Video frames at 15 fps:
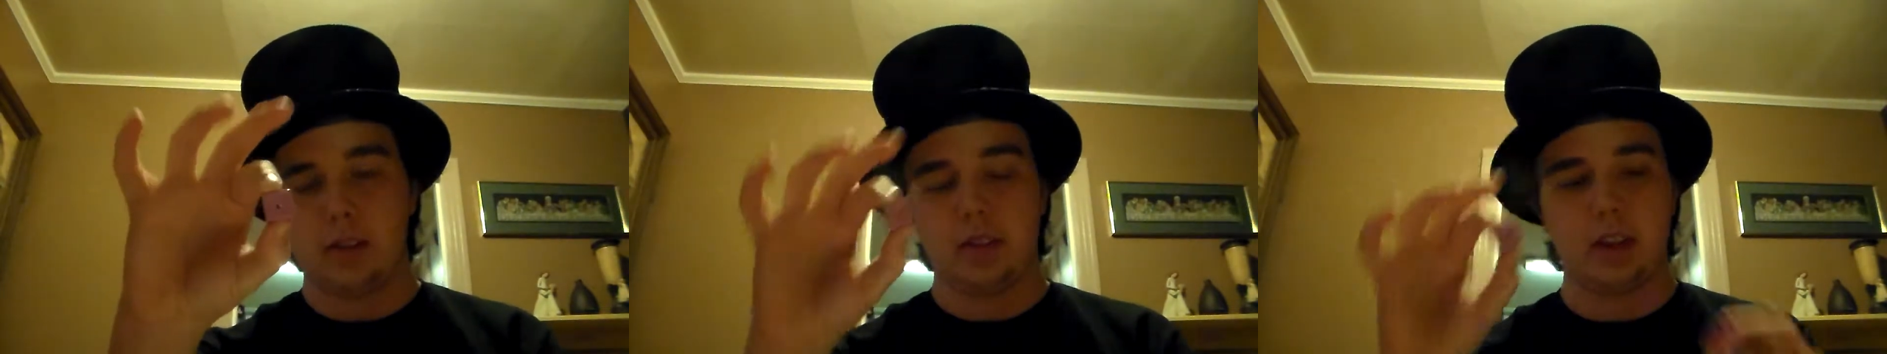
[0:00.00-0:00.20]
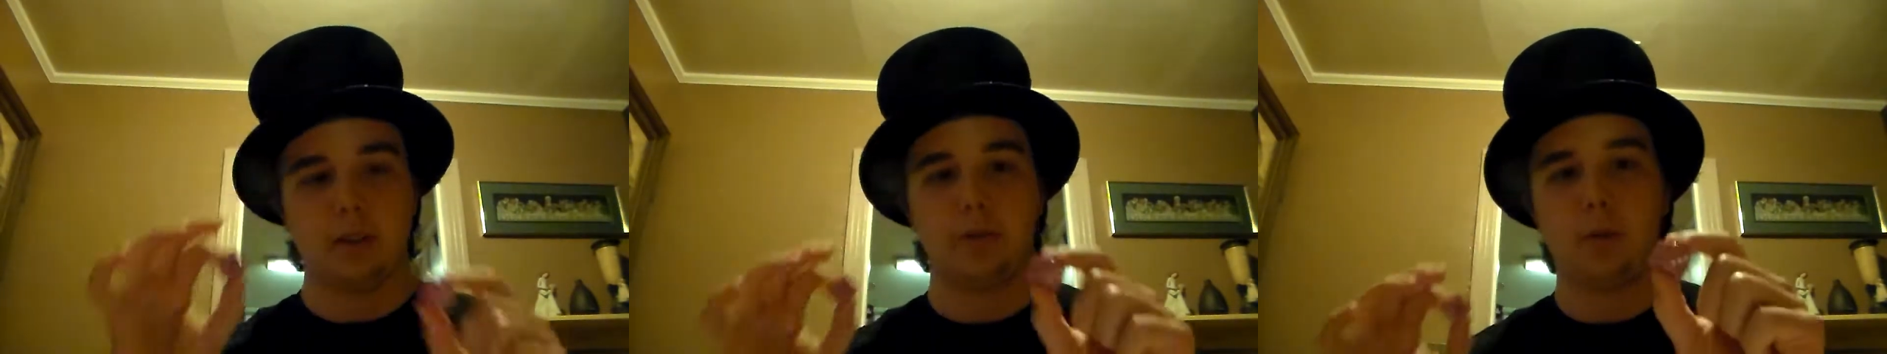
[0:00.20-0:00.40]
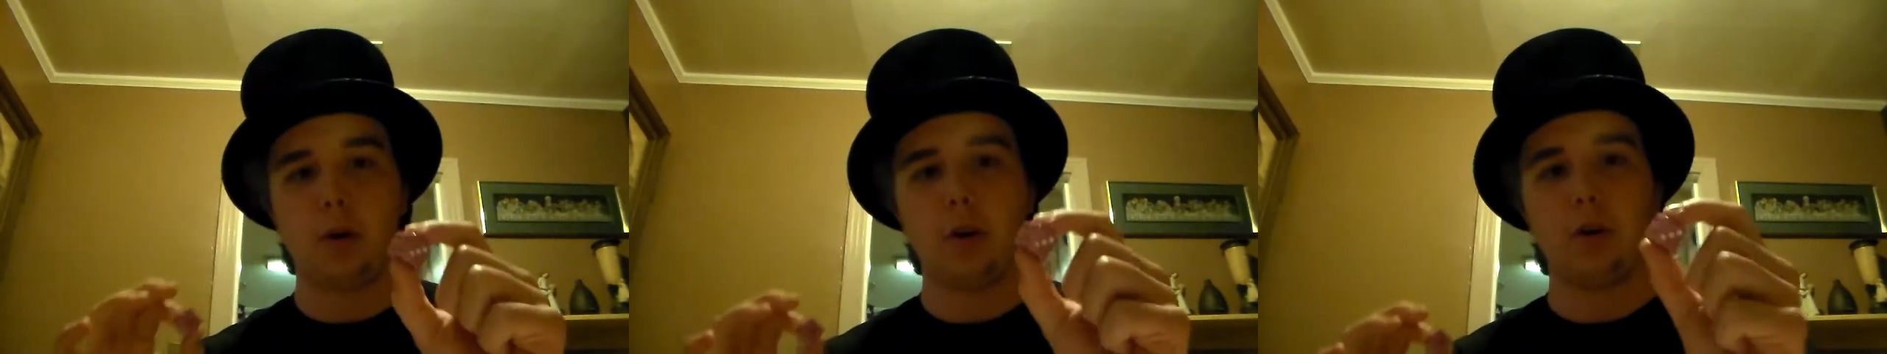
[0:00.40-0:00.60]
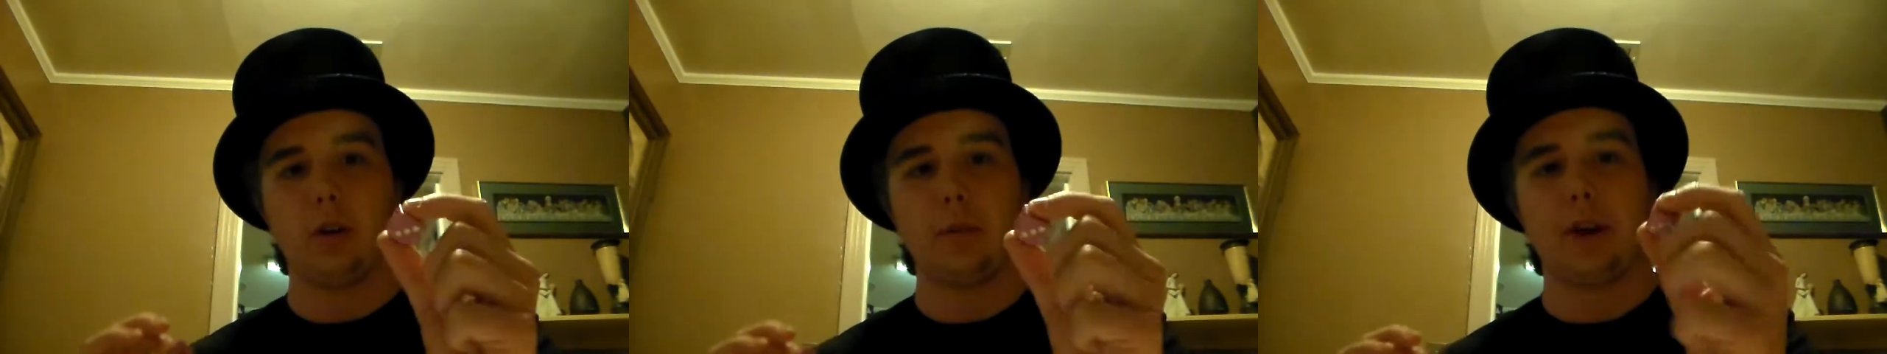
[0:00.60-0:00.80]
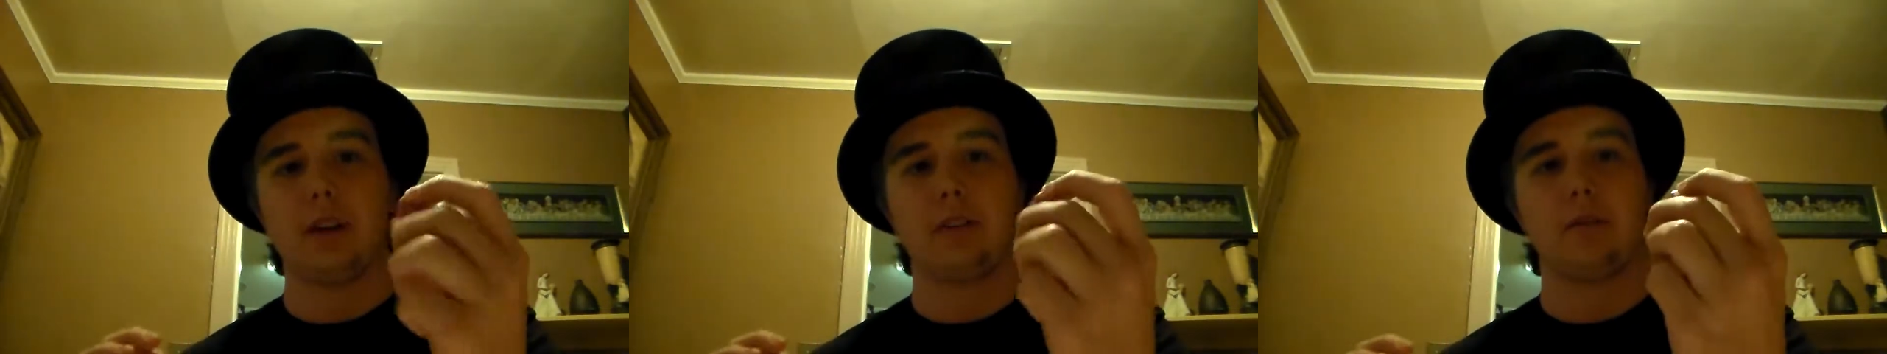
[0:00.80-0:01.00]
than the 4
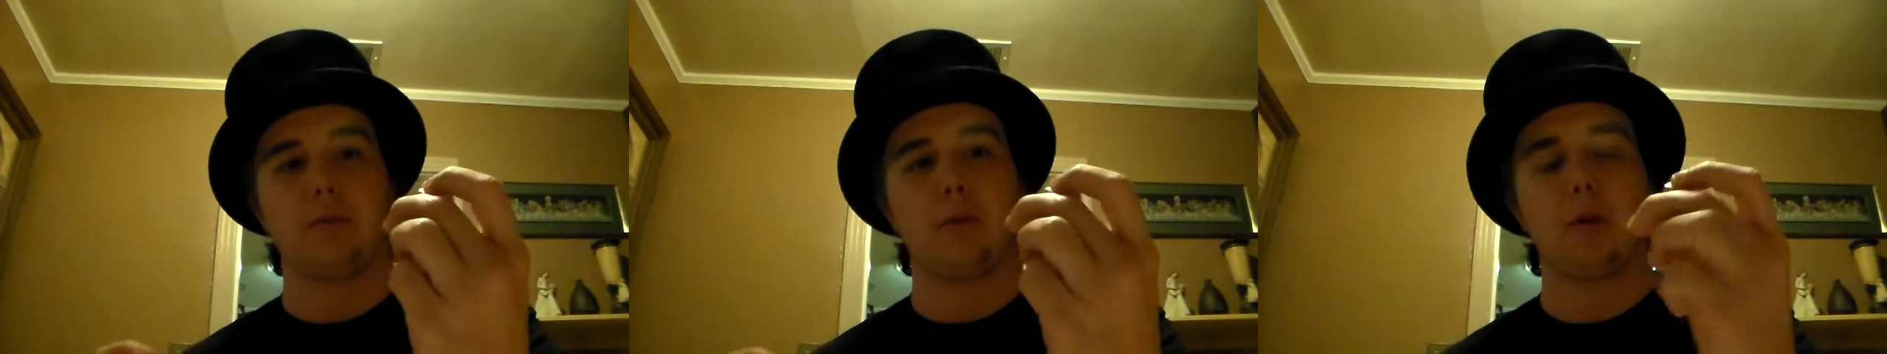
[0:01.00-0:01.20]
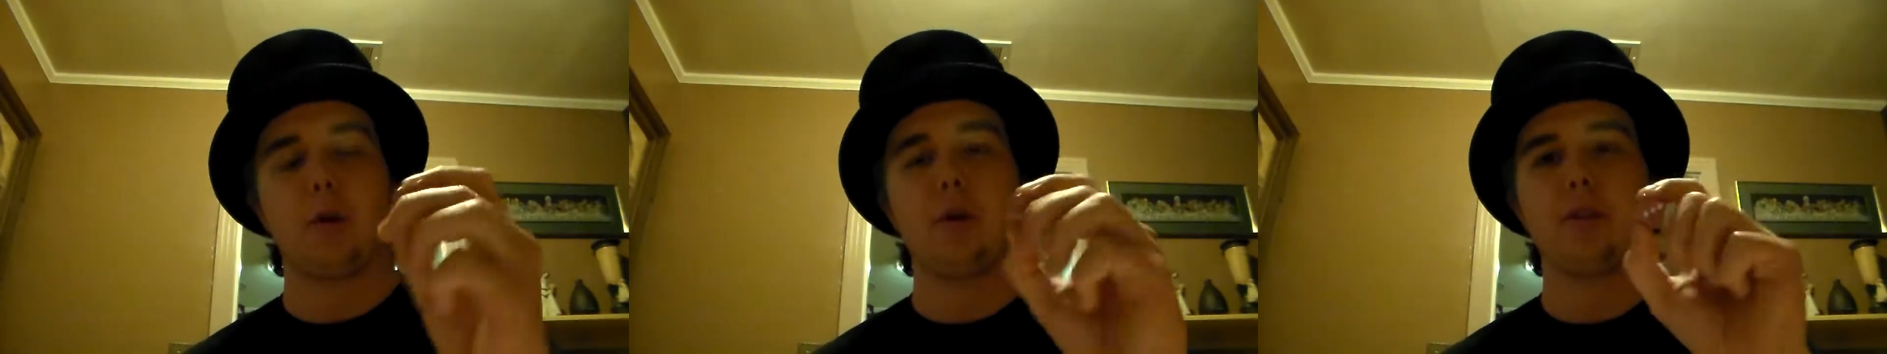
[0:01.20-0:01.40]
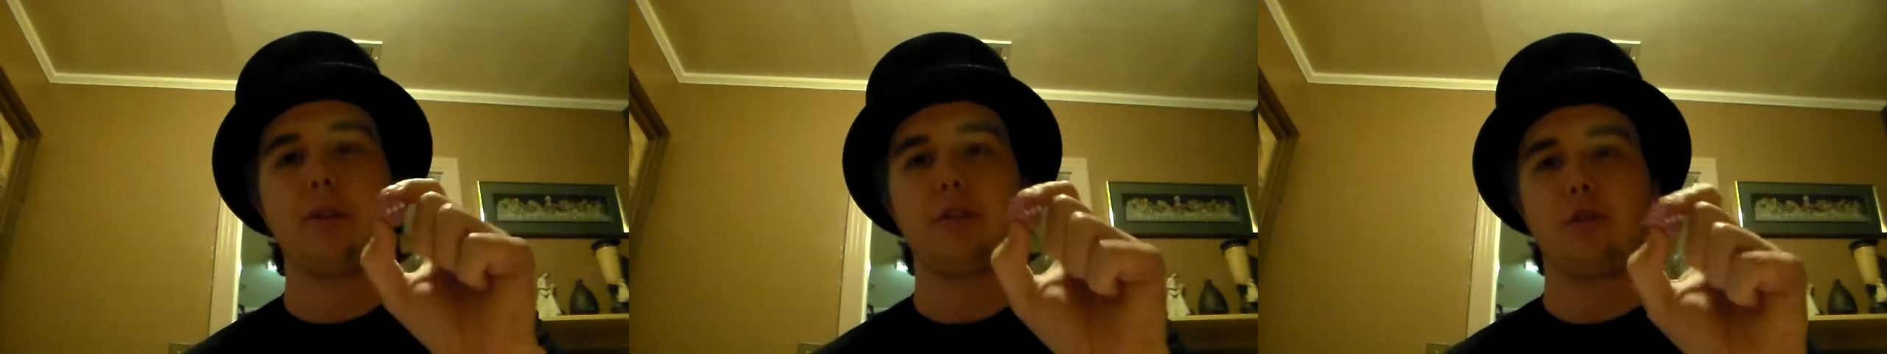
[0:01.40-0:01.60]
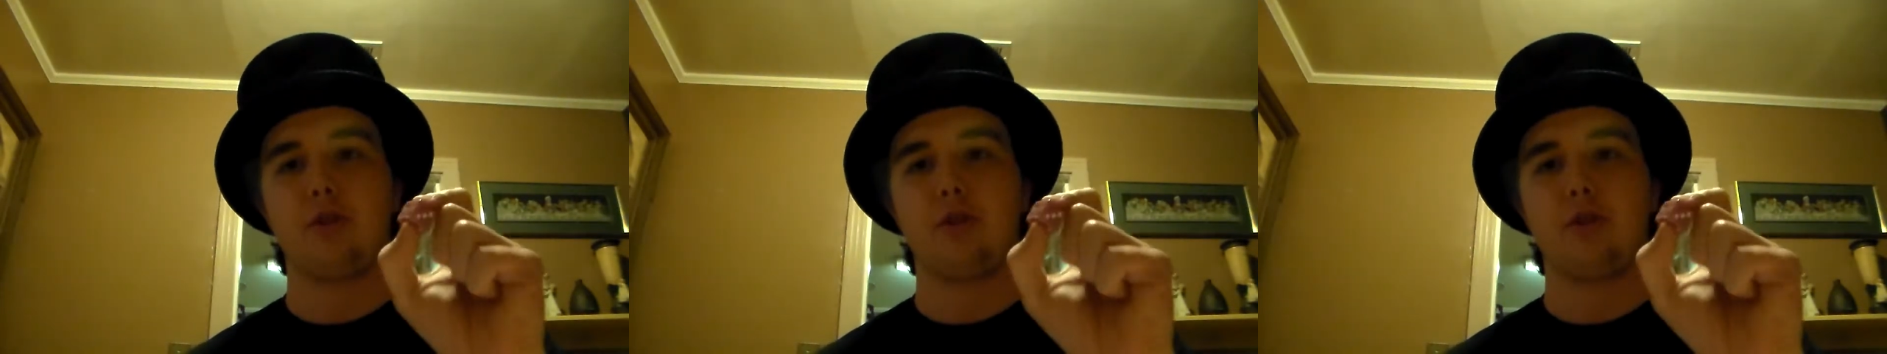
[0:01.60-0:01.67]
holer because the 4 holer